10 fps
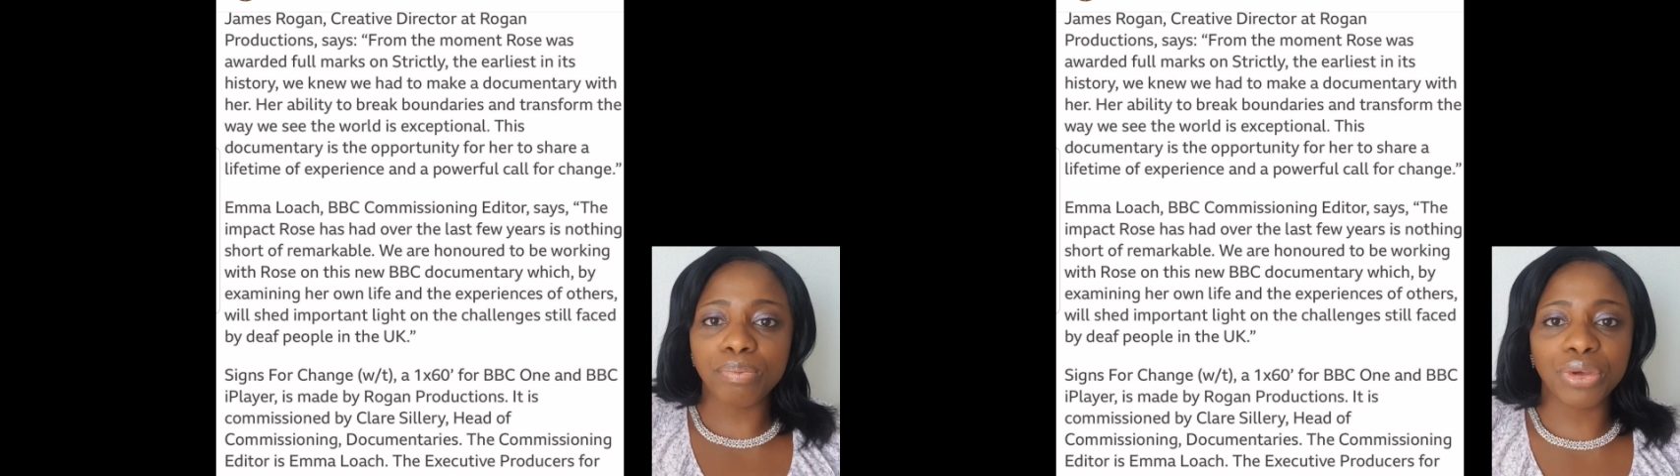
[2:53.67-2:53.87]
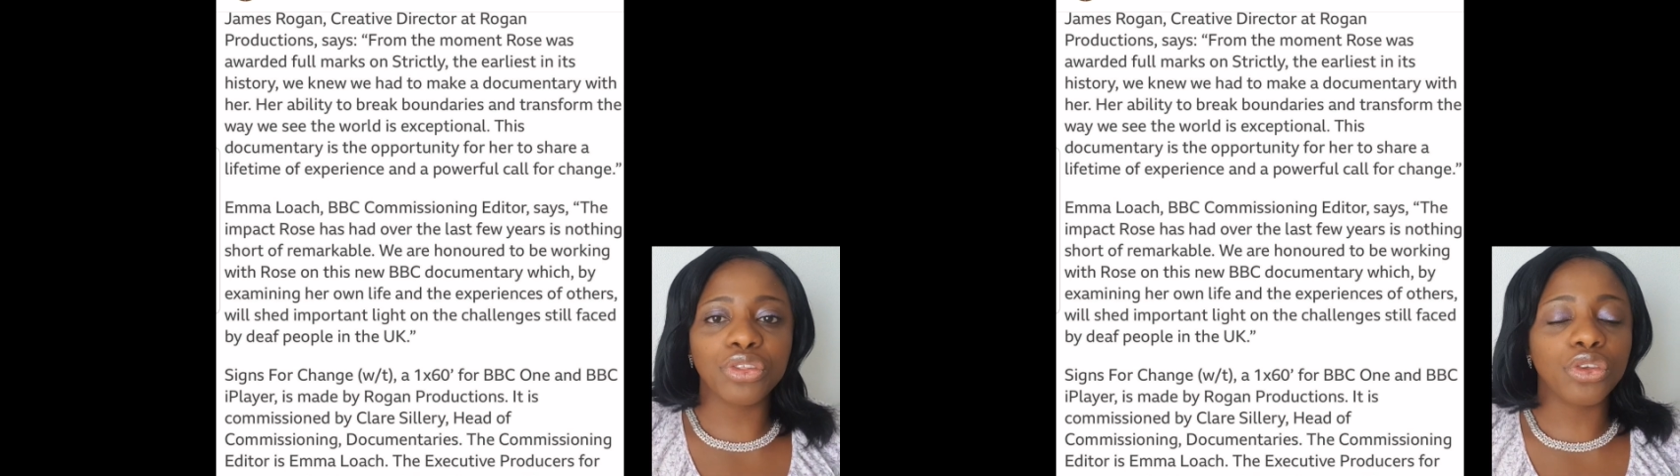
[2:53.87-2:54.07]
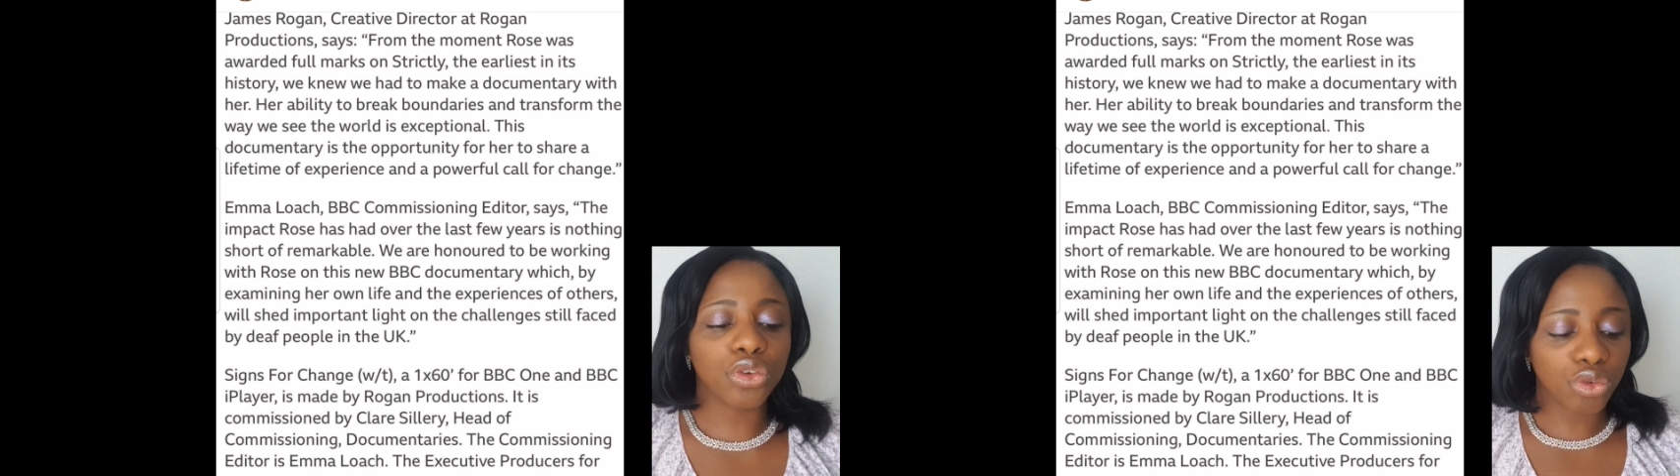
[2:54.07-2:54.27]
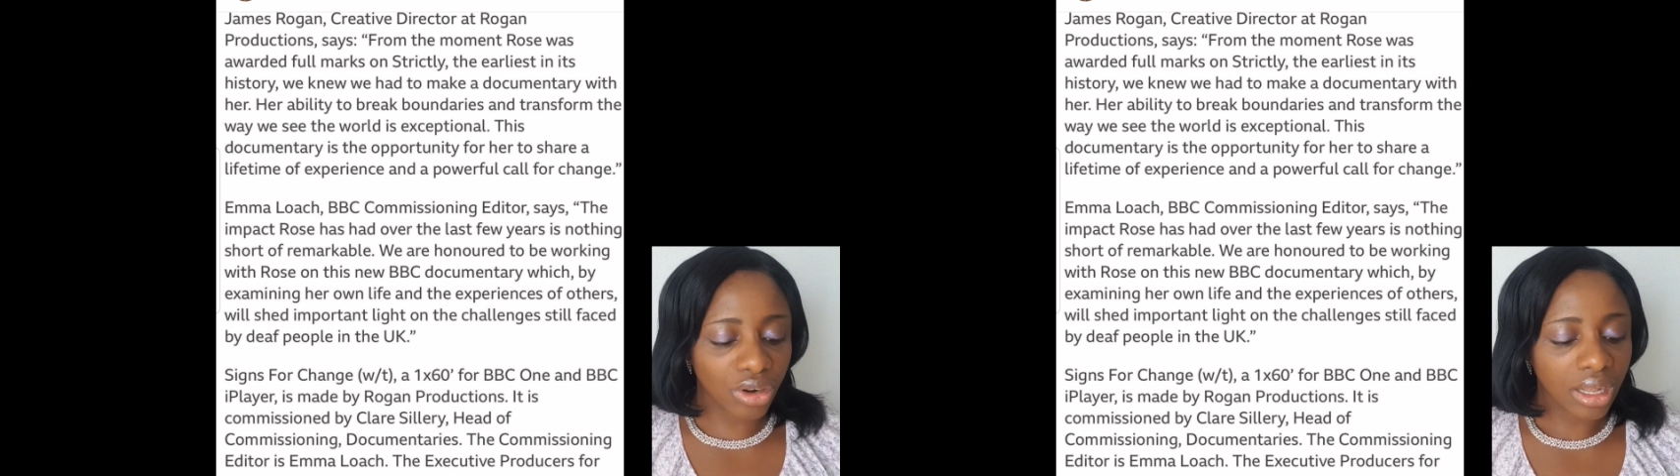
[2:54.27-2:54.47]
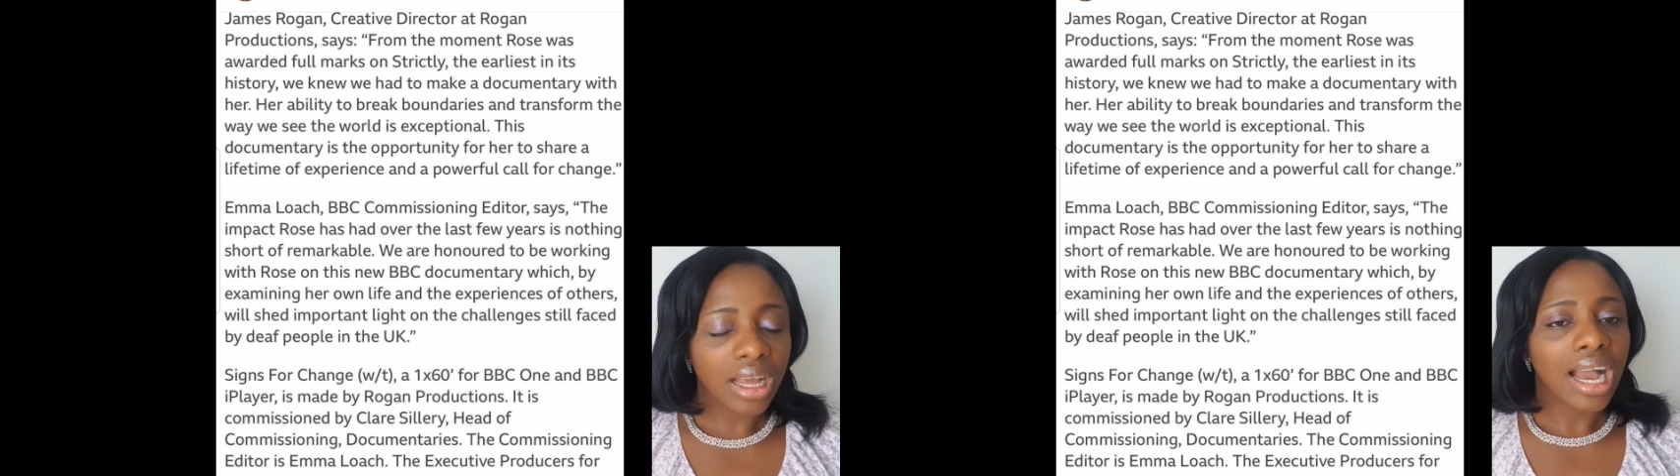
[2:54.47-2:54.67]
powerful
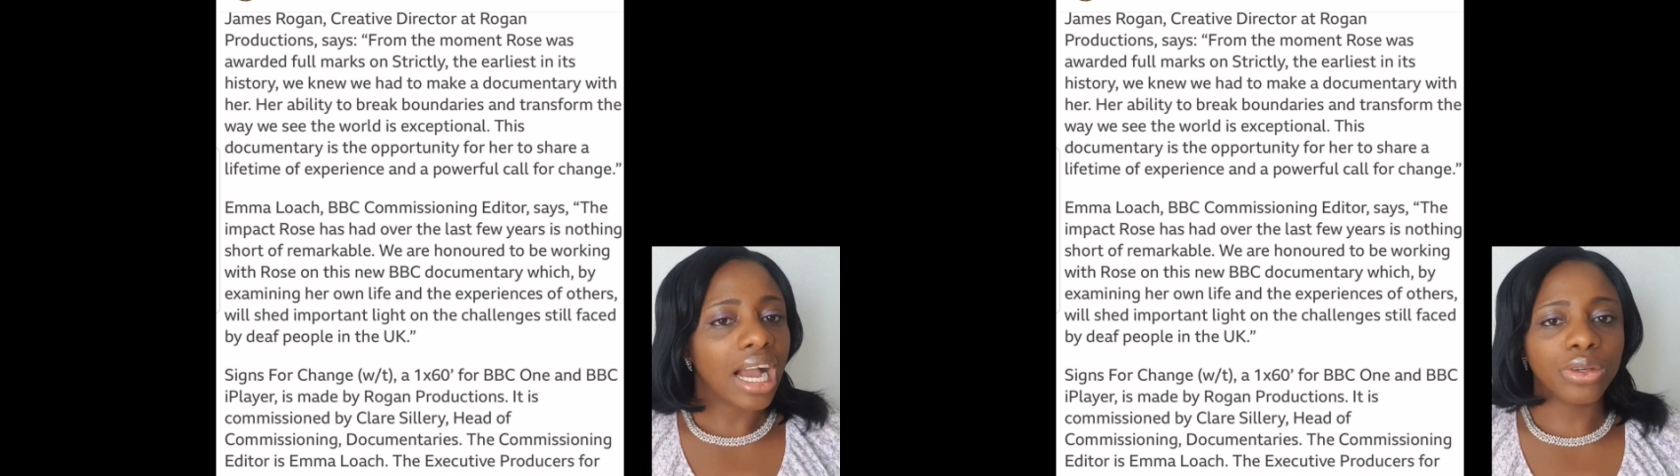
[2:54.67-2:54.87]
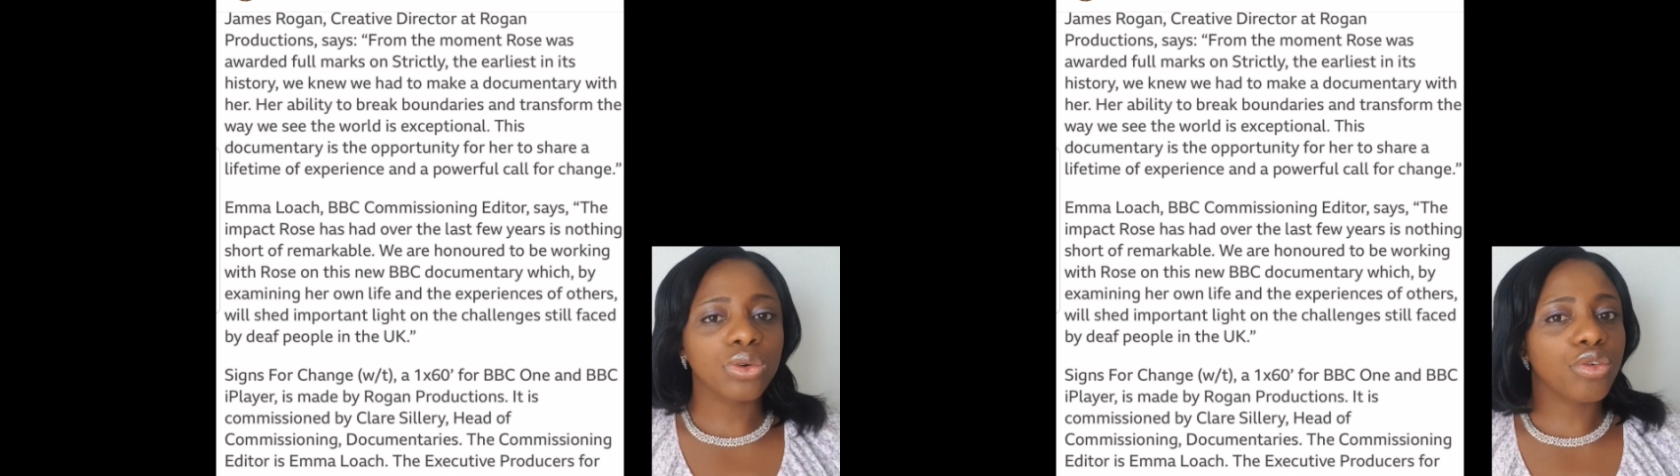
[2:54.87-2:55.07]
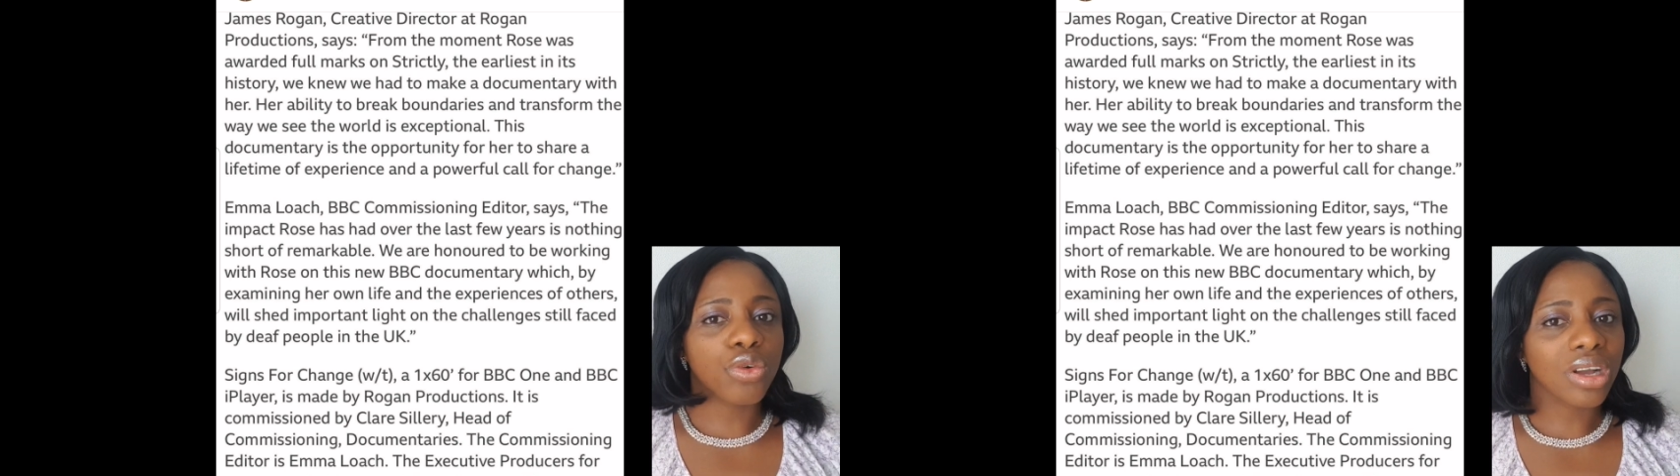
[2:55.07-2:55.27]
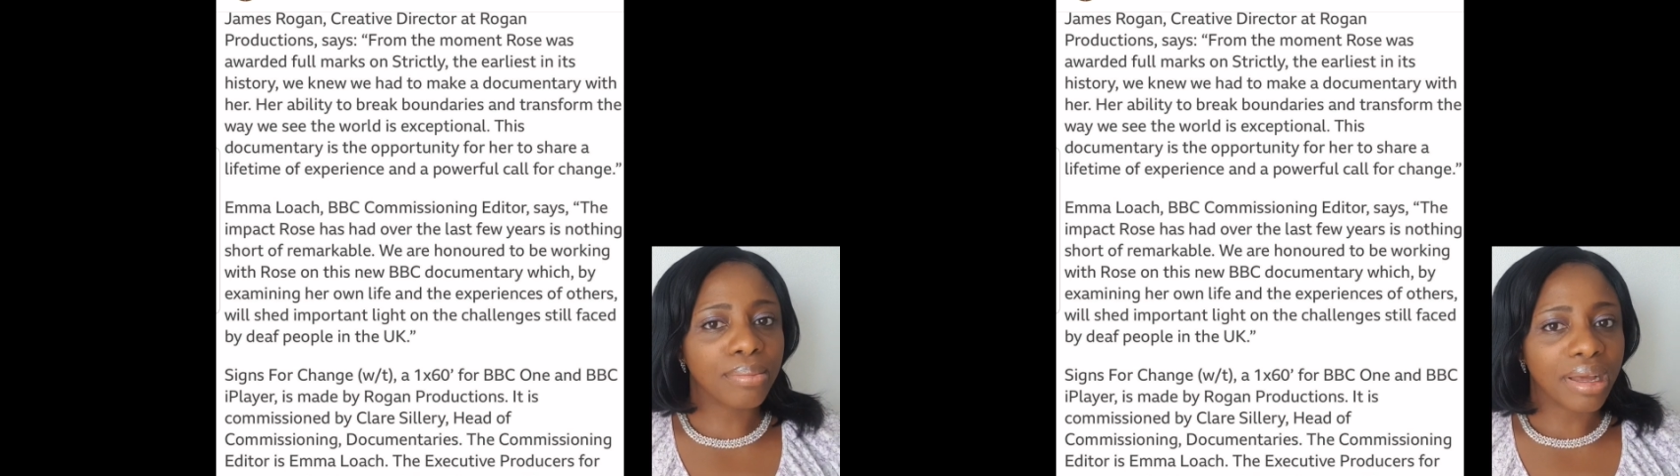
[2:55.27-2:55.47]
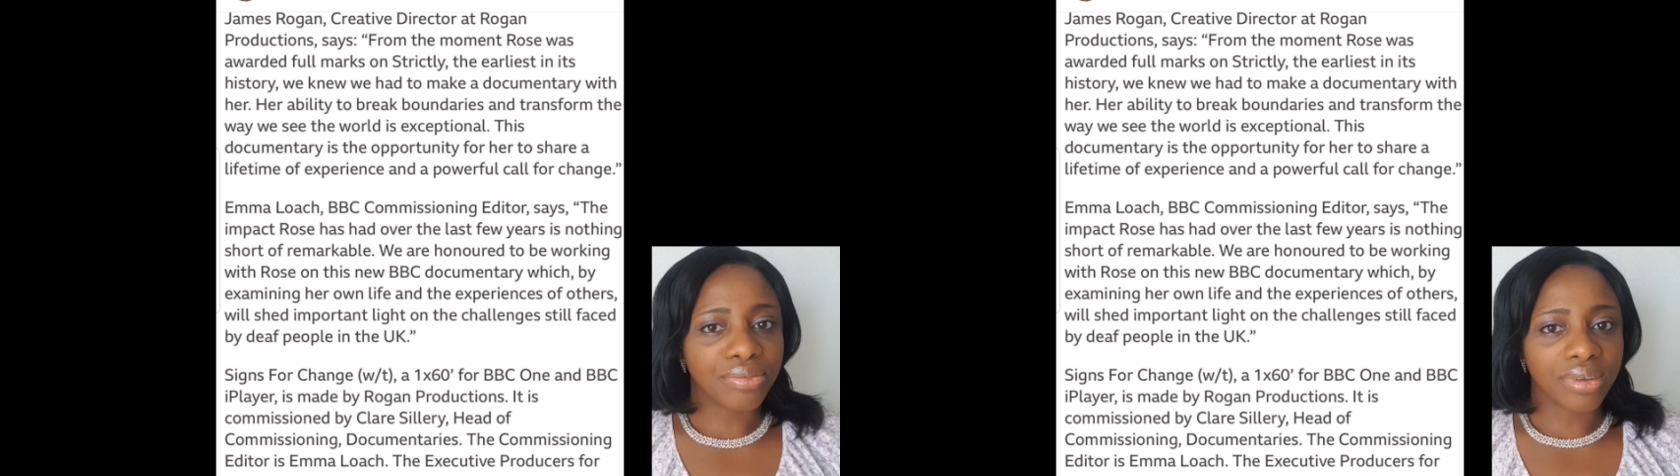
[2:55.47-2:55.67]
call for change."